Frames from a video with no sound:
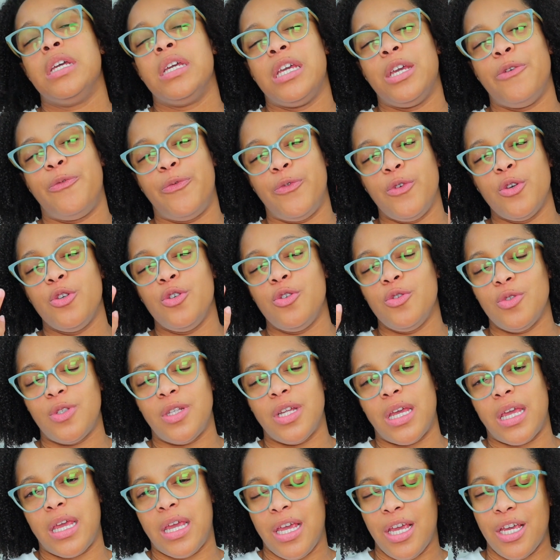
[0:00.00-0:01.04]
if you use
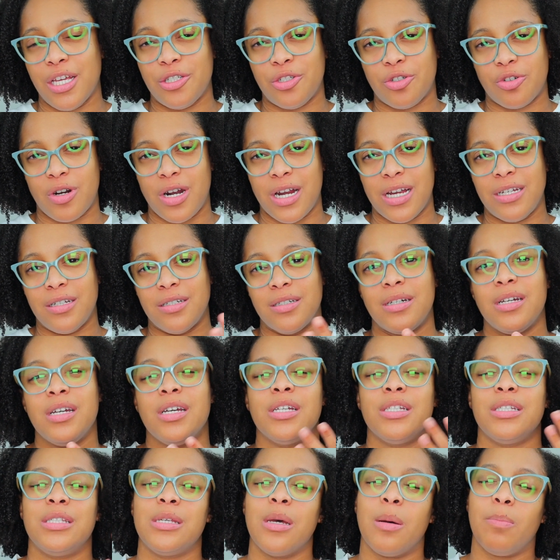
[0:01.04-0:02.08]
the hair dryer
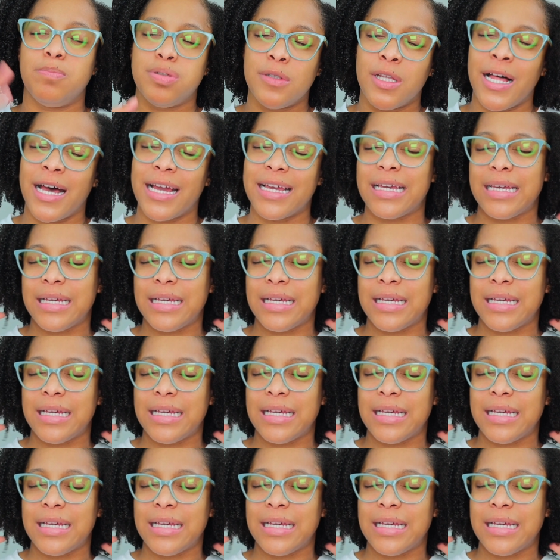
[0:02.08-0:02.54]
to apply